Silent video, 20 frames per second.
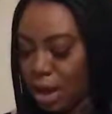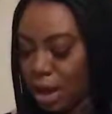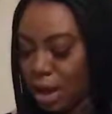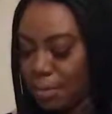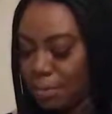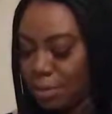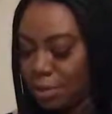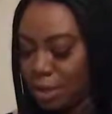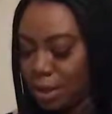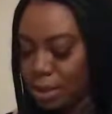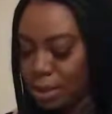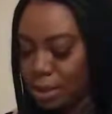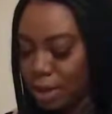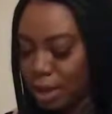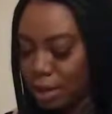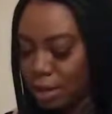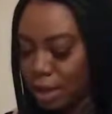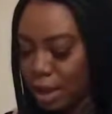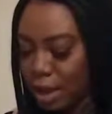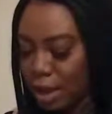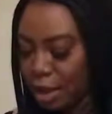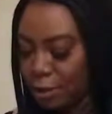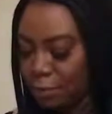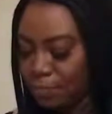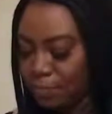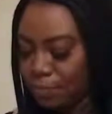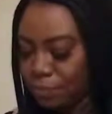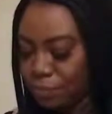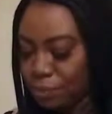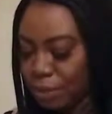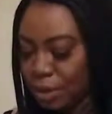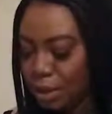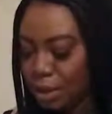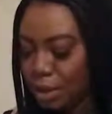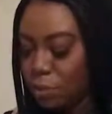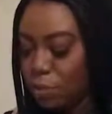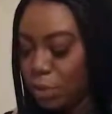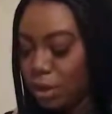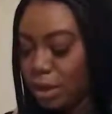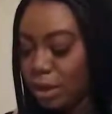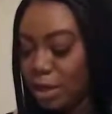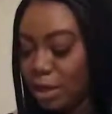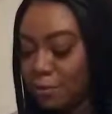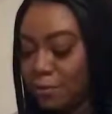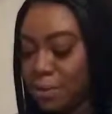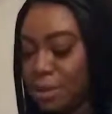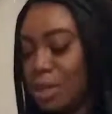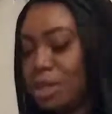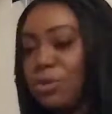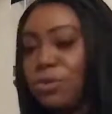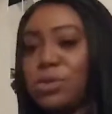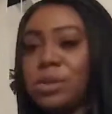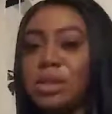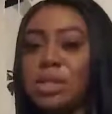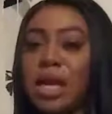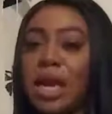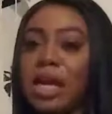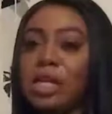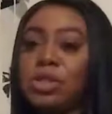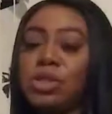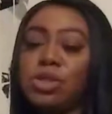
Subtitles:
things like that. You want to give center stage